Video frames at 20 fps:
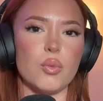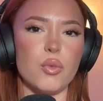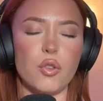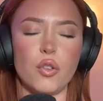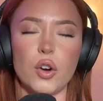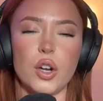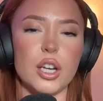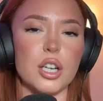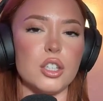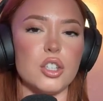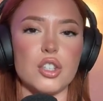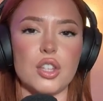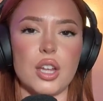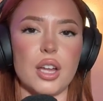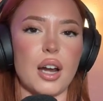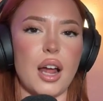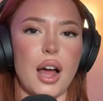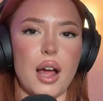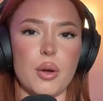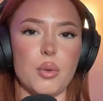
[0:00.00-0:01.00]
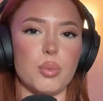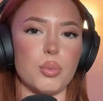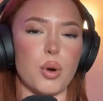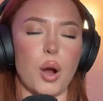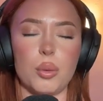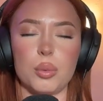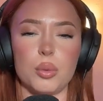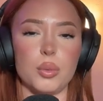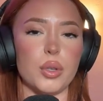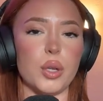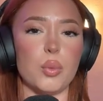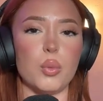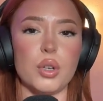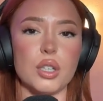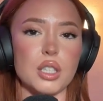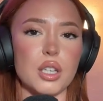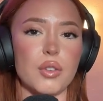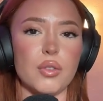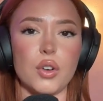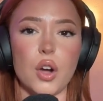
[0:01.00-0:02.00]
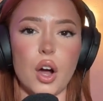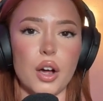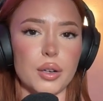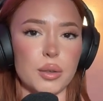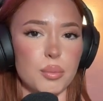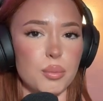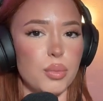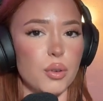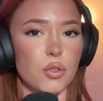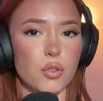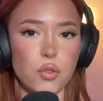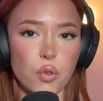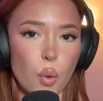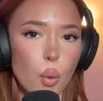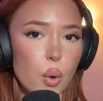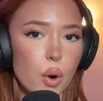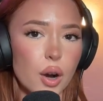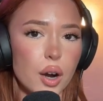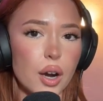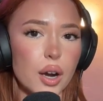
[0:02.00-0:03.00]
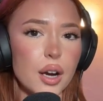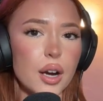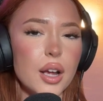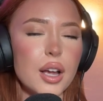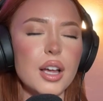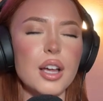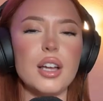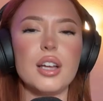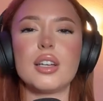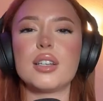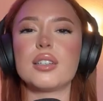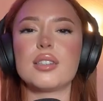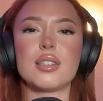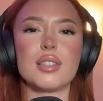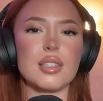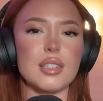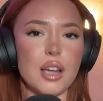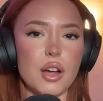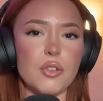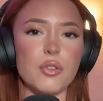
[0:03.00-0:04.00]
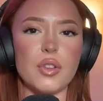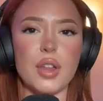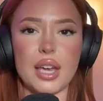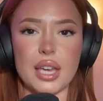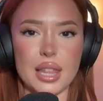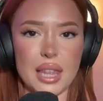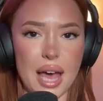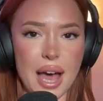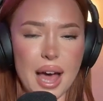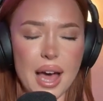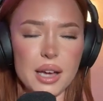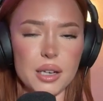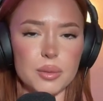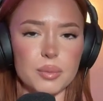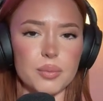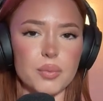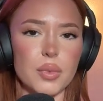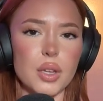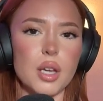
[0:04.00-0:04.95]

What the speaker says: footage that I probably wouldn't have gotten before, stuff like that.